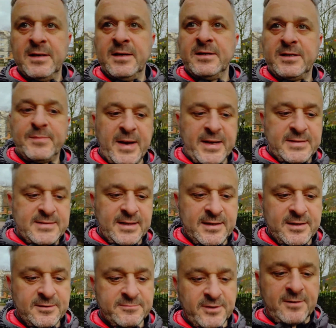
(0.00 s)
debasing
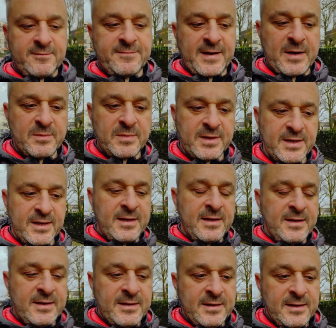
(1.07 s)
the royal family,
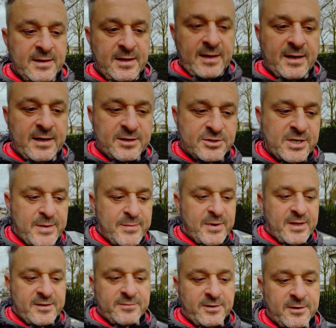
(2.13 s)
shaming
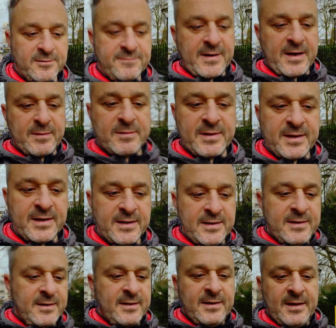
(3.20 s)
the royal family,
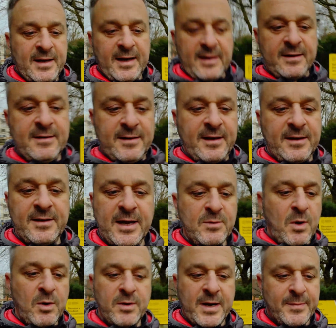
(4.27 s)
and they
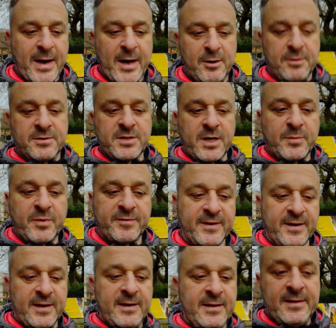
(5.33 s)
won't come out on top of
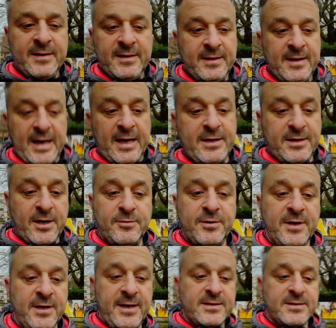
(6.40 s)
it. And you only
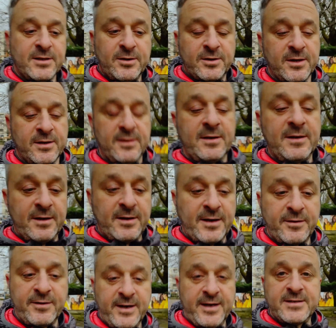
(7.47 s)
need to
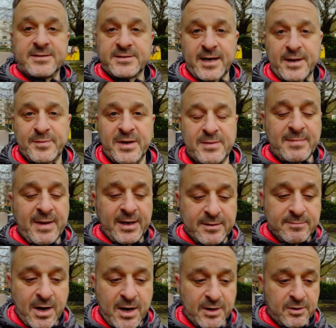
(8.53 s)
type in Meghan
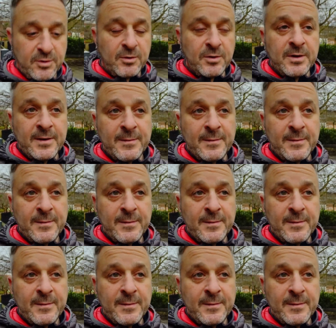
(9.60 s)
Markle